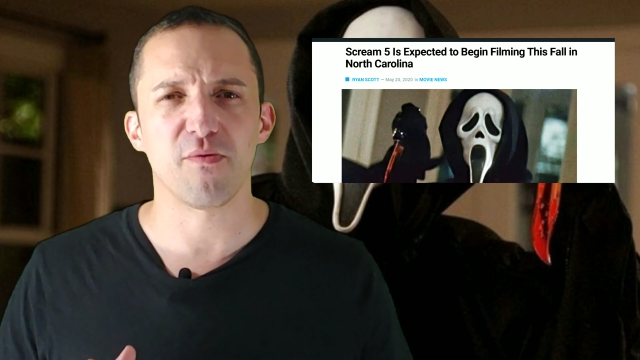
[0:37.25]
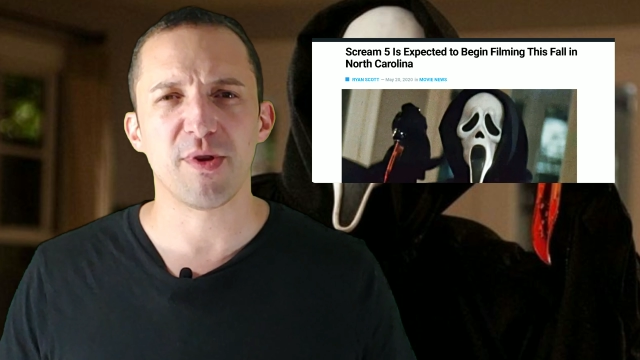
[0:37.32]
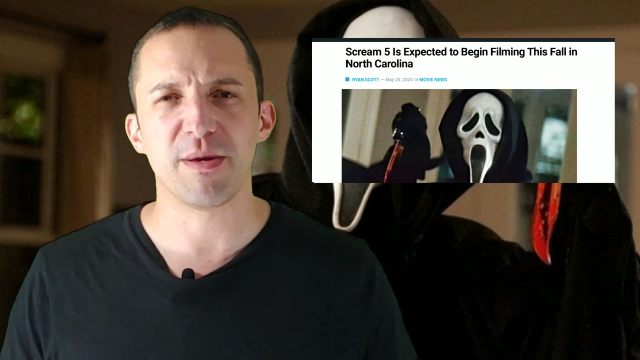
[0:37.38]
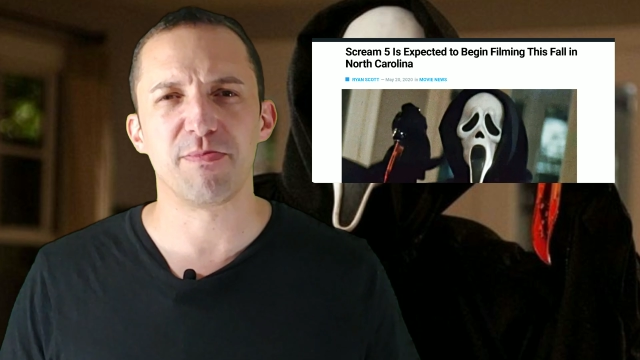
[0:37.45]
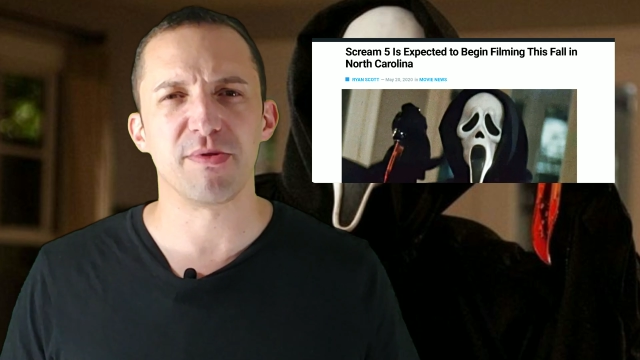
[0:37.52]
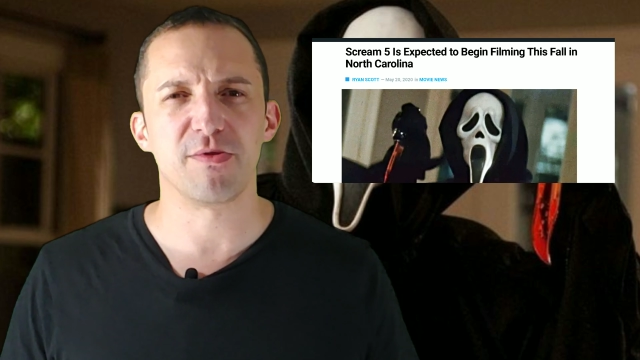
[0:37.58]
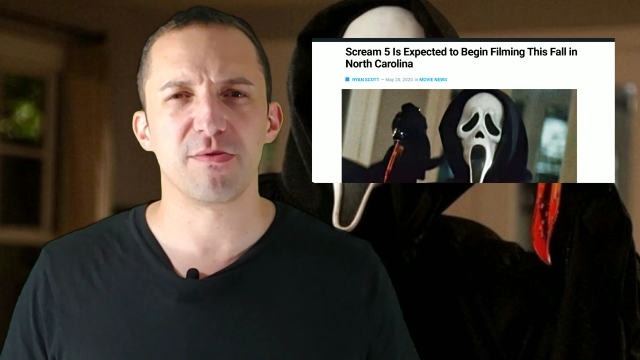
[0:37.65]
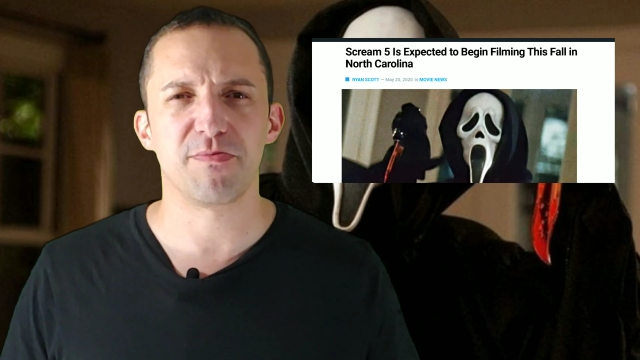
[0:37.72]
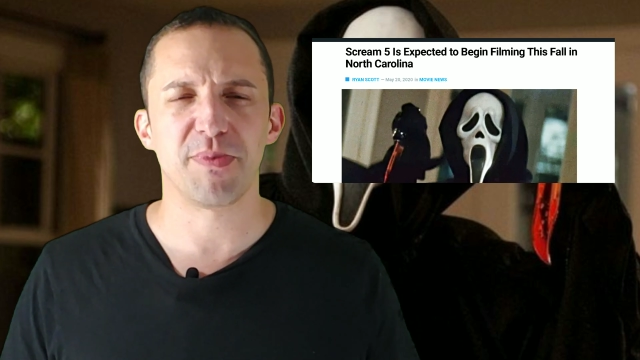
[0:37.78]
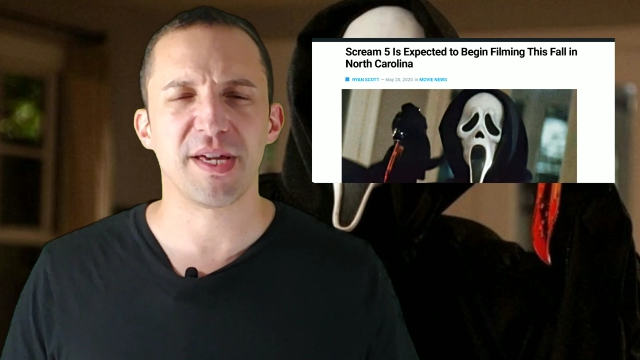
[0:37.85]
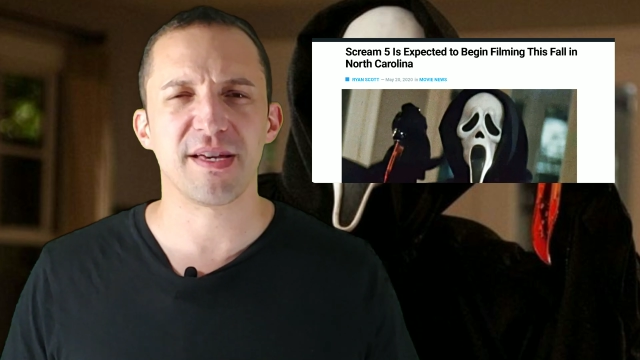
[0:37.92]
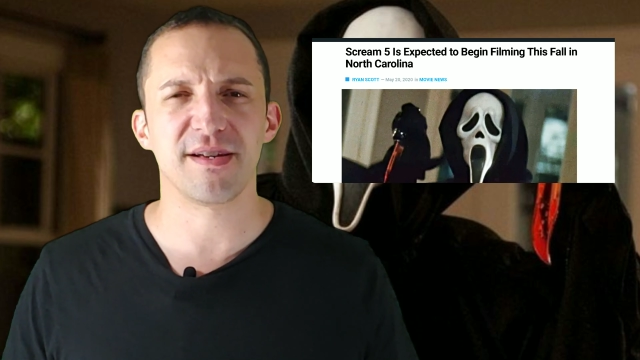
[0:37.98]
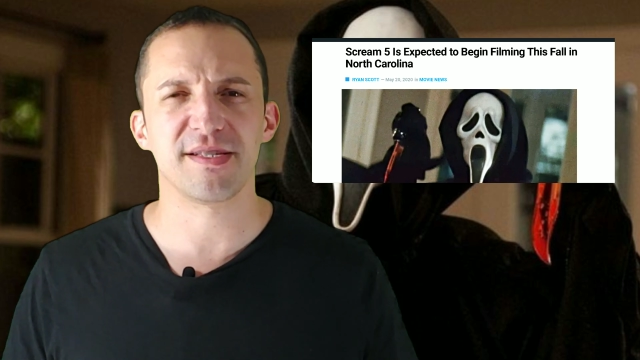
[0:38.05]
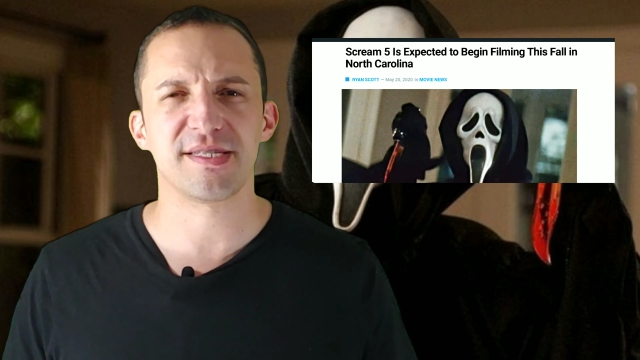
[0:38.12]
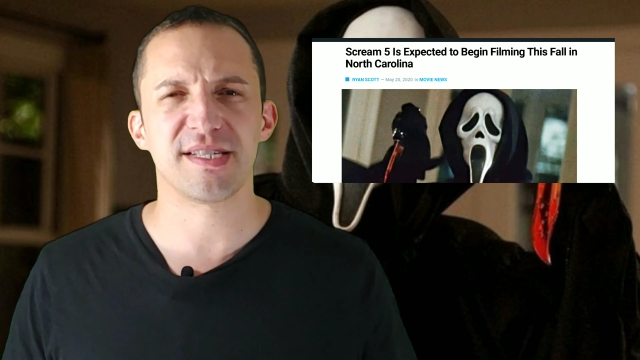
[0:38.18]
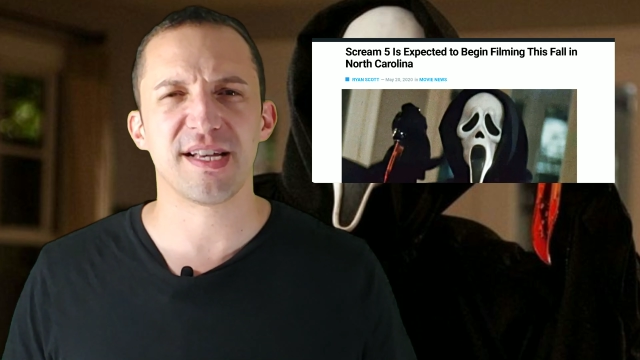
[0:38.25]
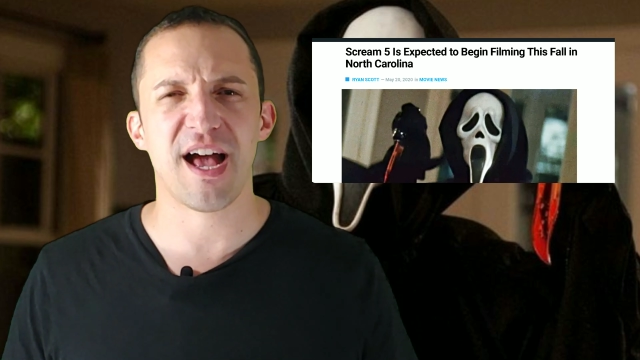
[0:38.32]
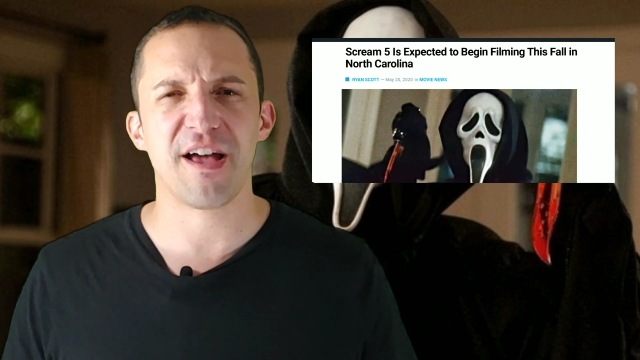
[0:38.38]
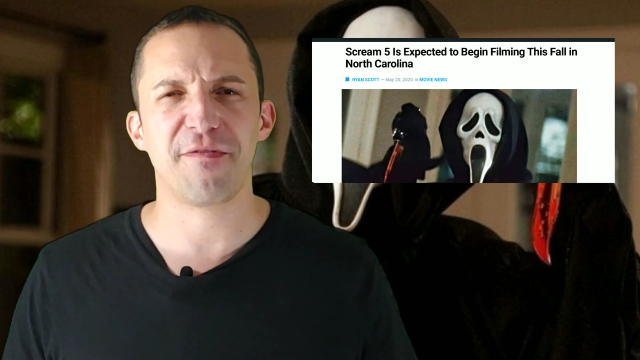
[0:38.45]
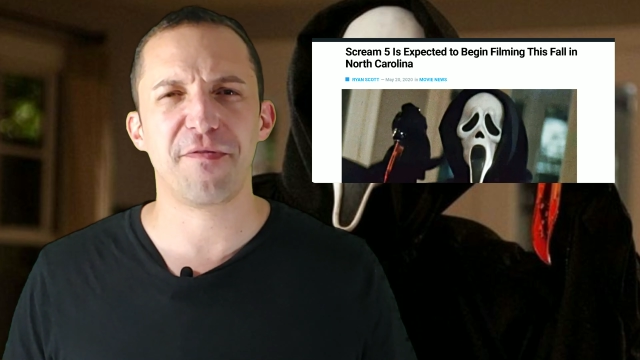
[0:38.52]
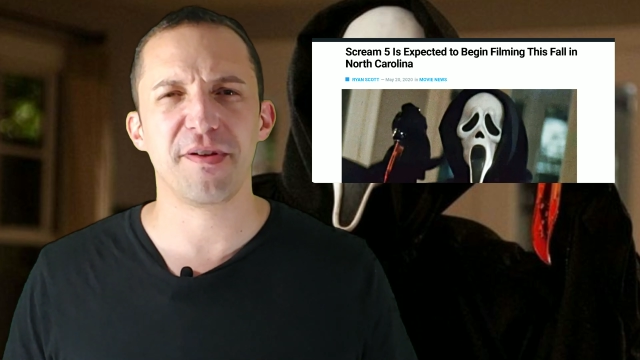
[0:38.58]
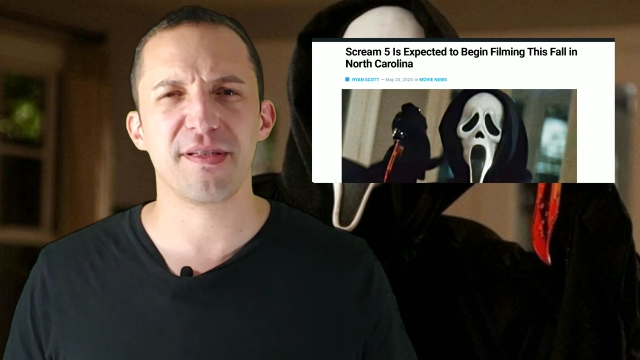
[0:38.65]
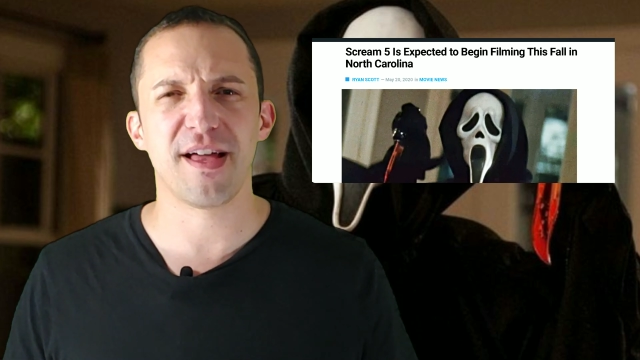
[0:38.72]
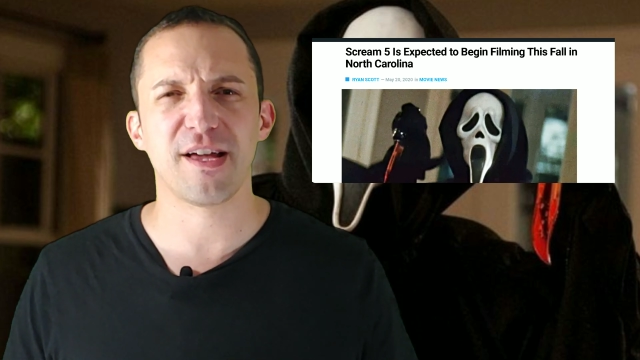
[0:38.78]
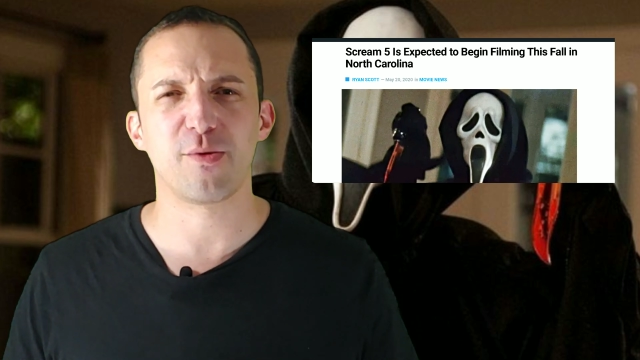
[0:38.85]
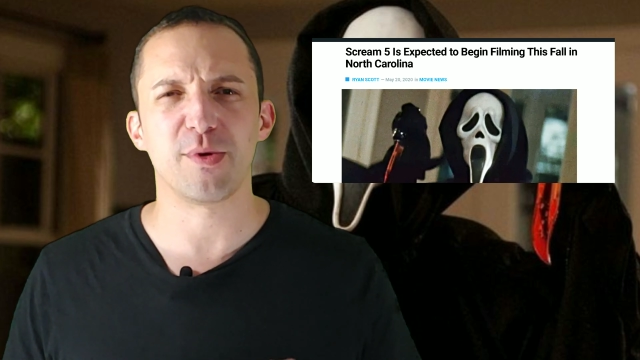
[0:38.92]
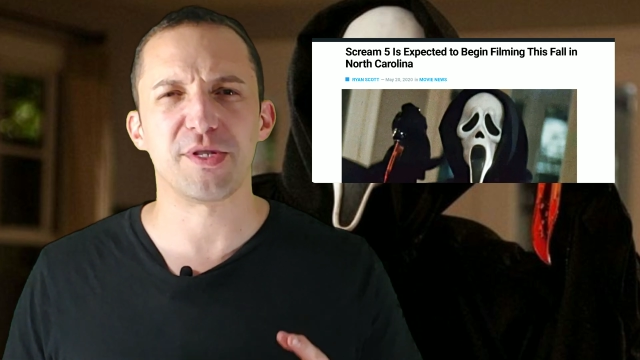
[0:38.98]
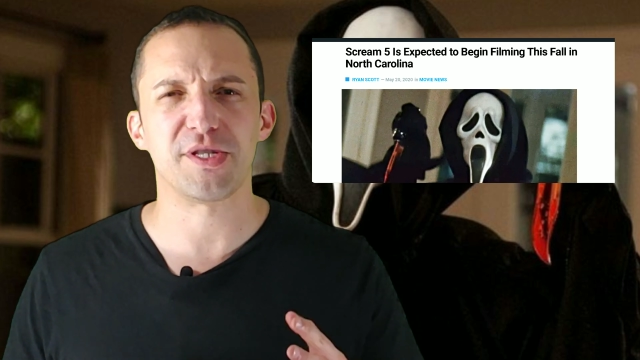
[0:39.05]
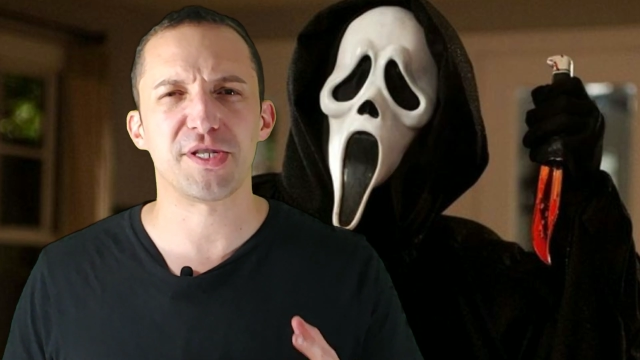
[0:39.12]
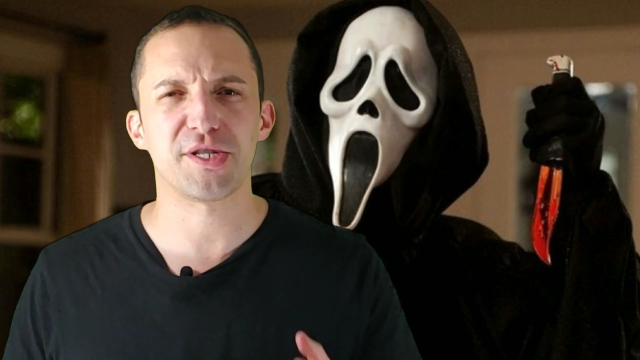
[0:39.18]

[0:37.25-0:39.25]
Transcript: reboot because I feel like with